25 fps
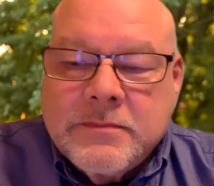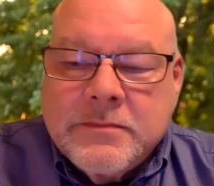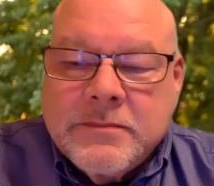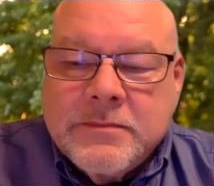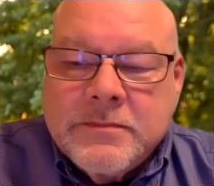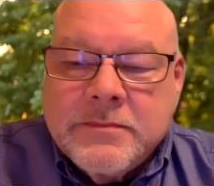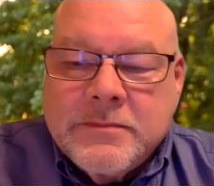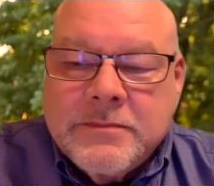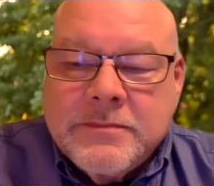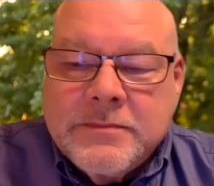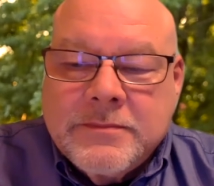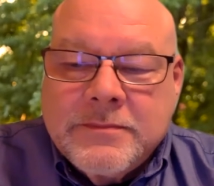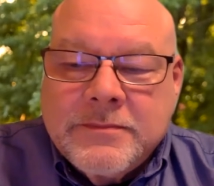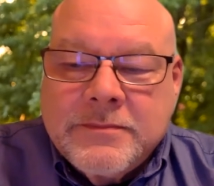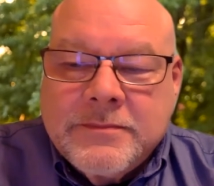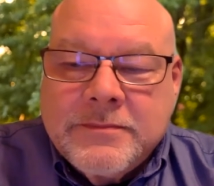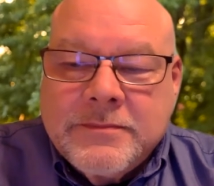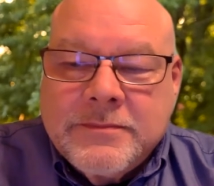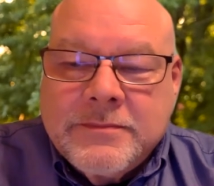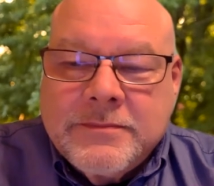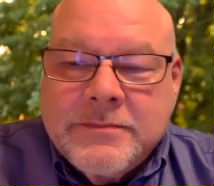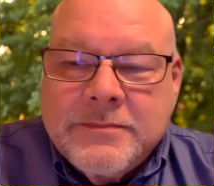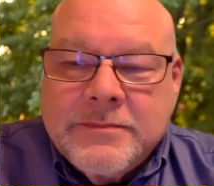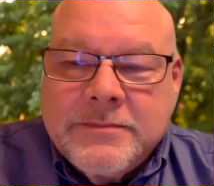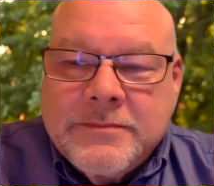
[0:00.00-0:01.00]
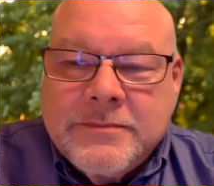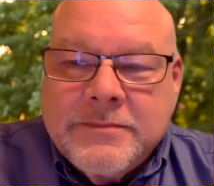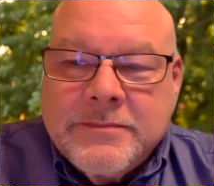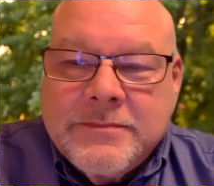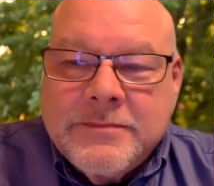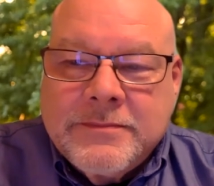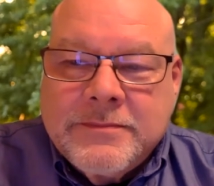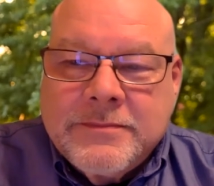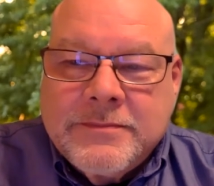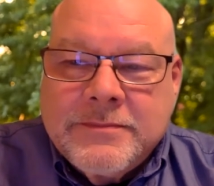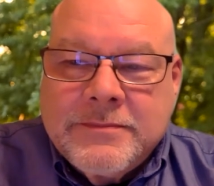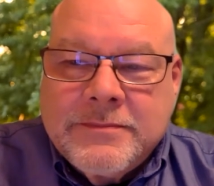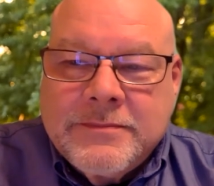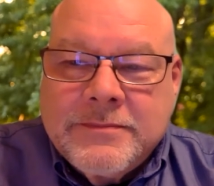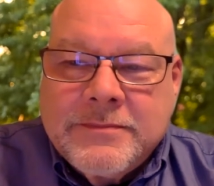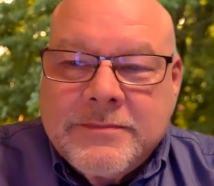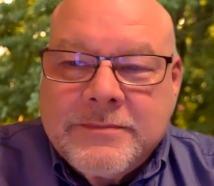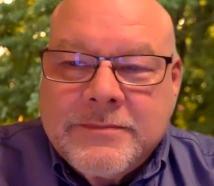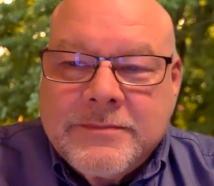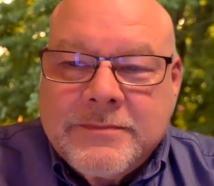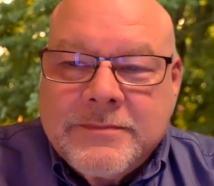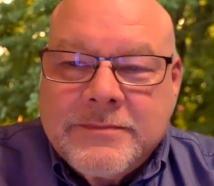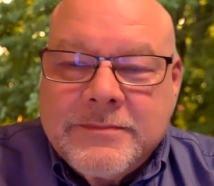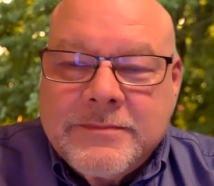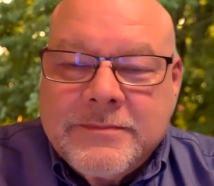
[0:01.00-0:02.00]

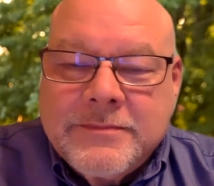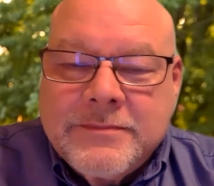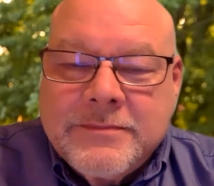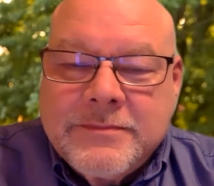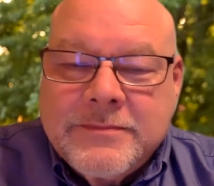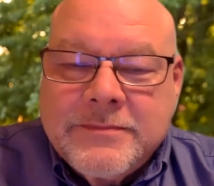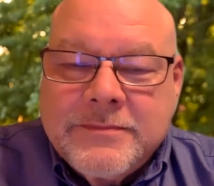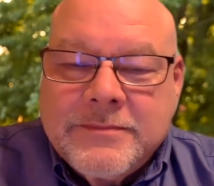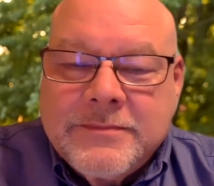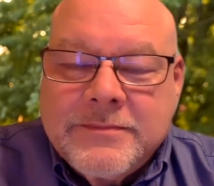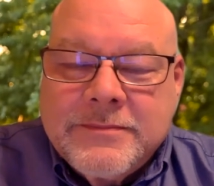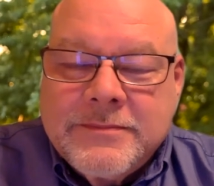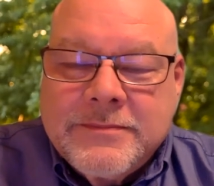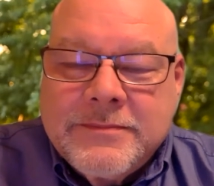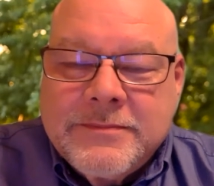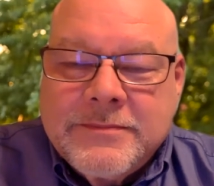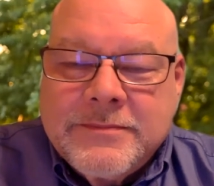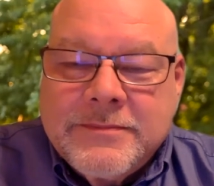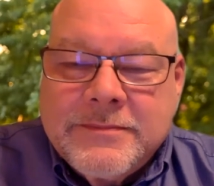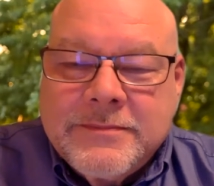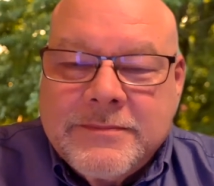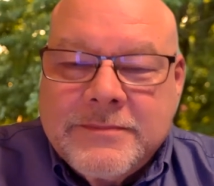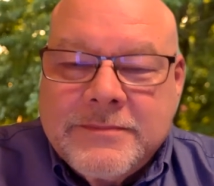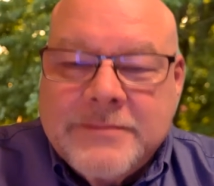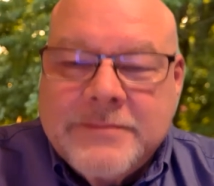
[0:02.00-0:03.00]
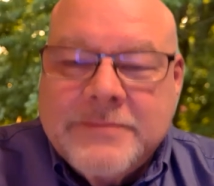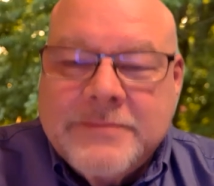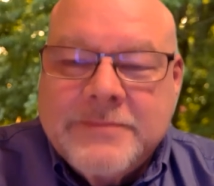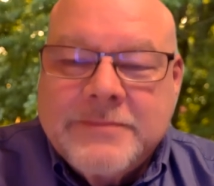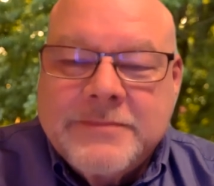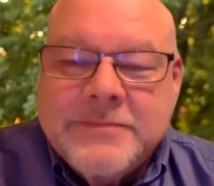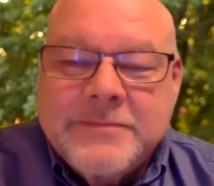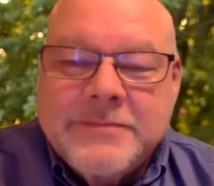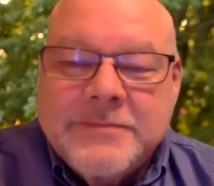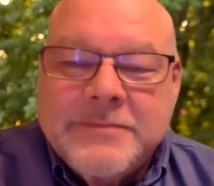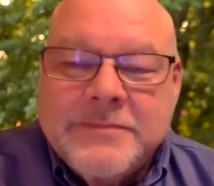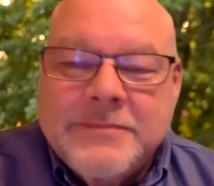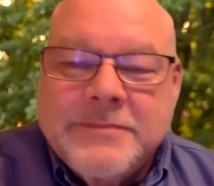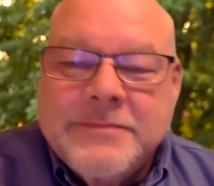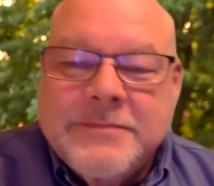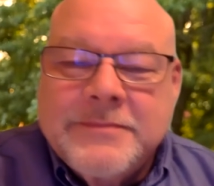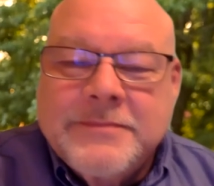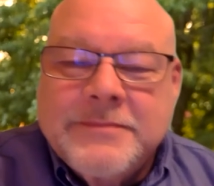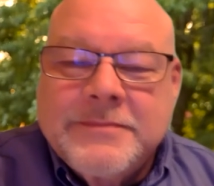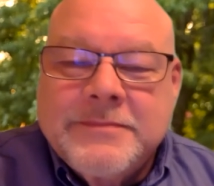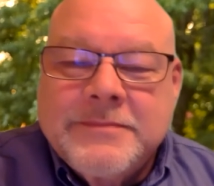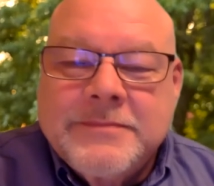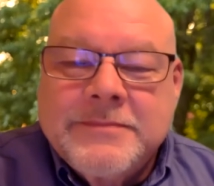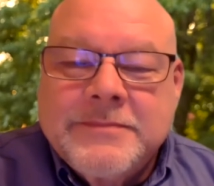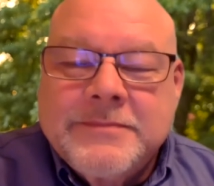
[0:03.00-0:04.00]

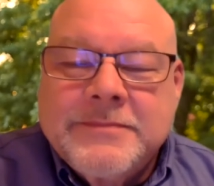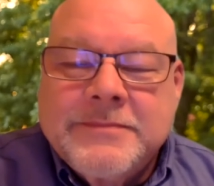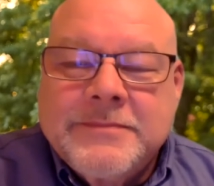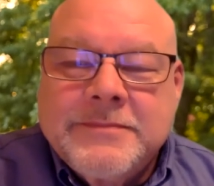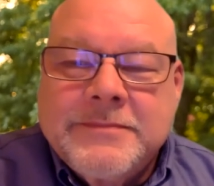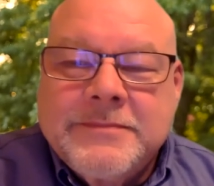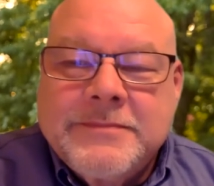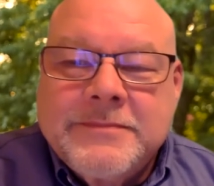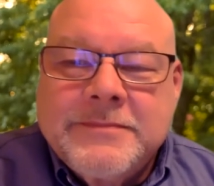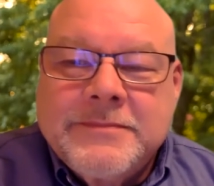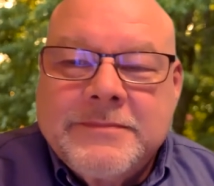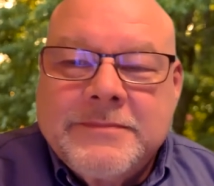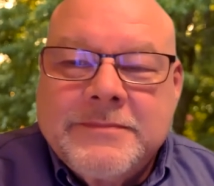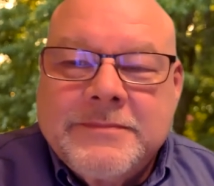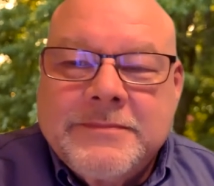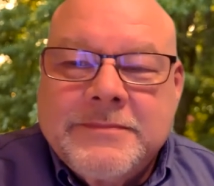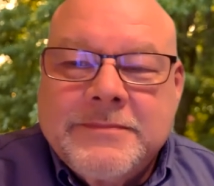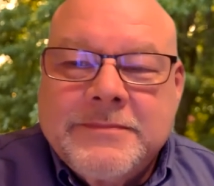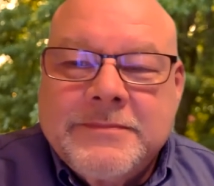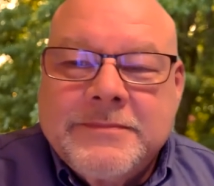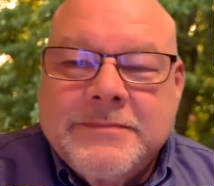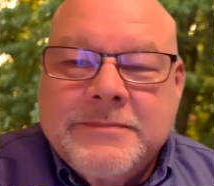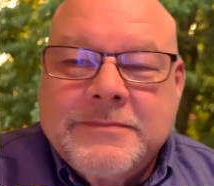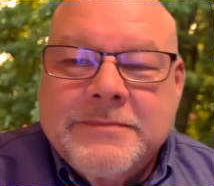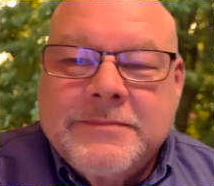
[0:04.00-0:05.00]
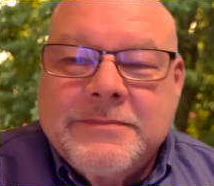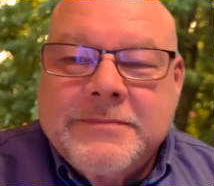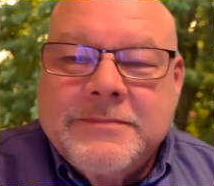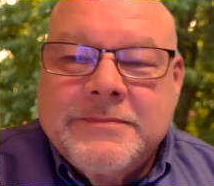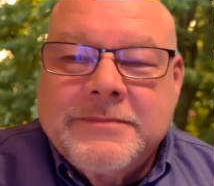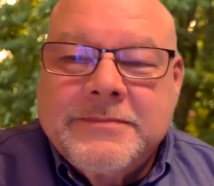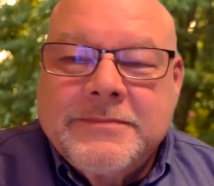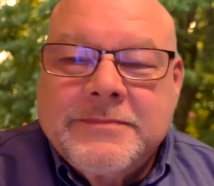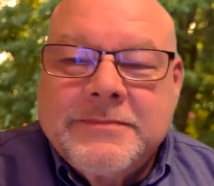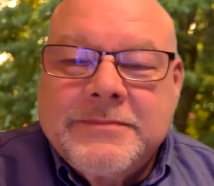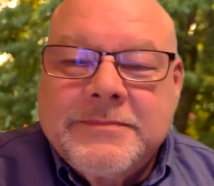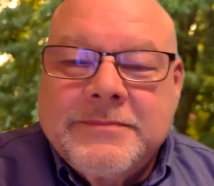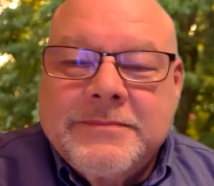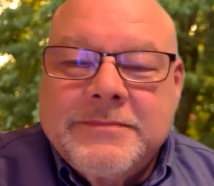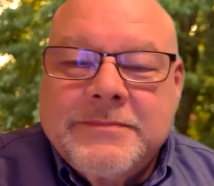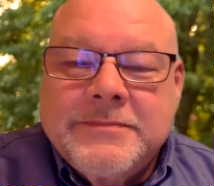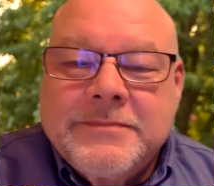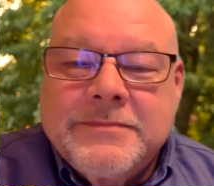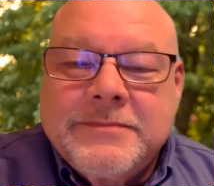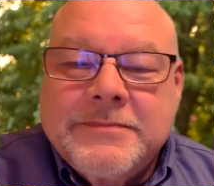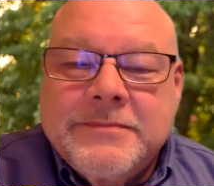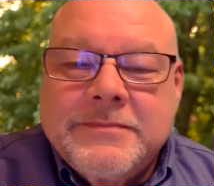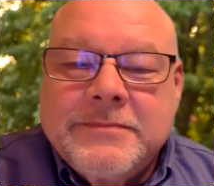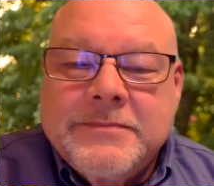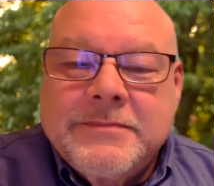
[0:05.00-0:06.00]

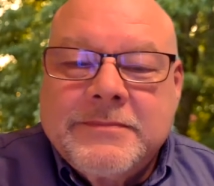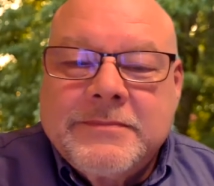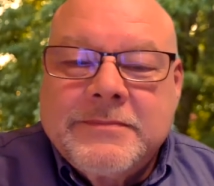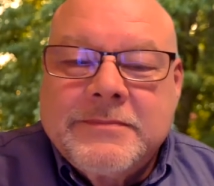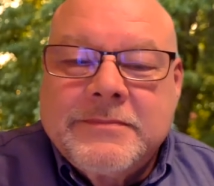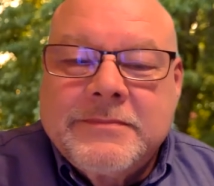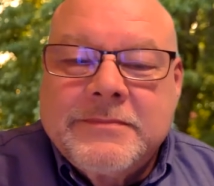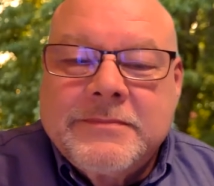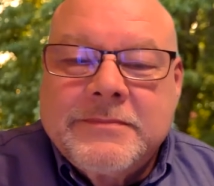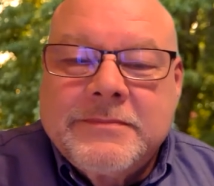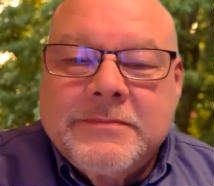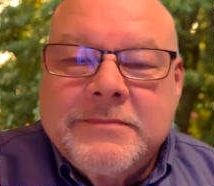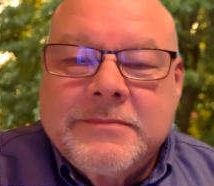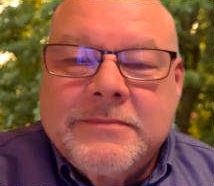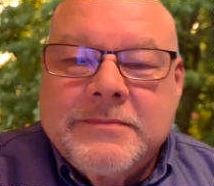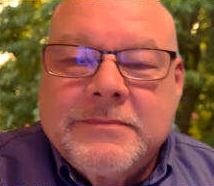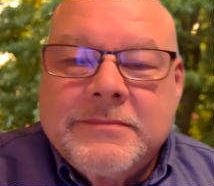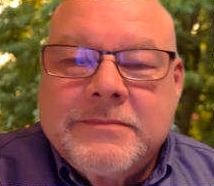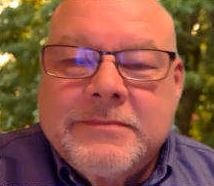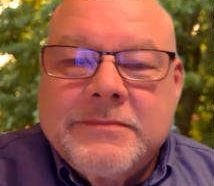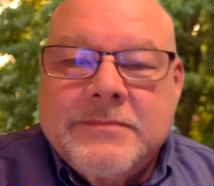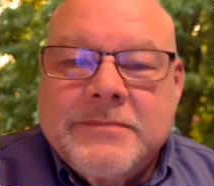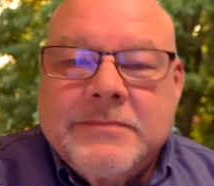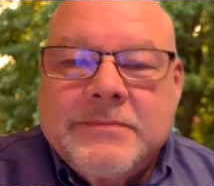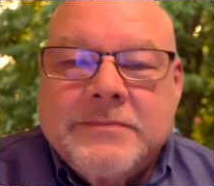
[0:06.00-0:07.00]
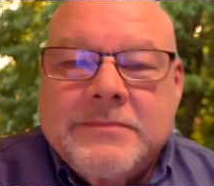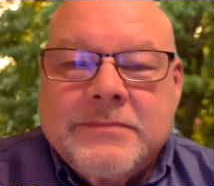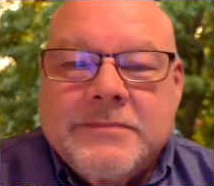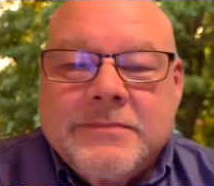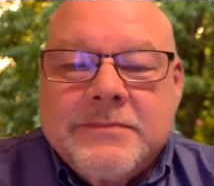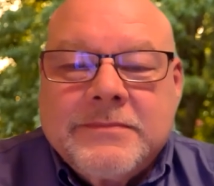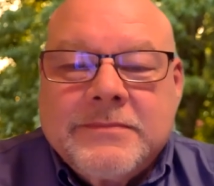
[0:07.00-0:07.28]
[no speech]